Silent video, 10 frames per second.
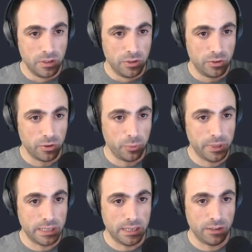So we
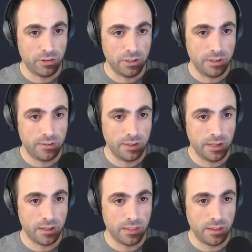can actually
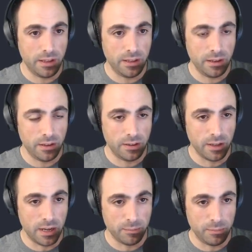take the
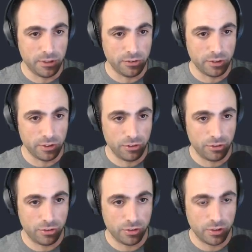dot message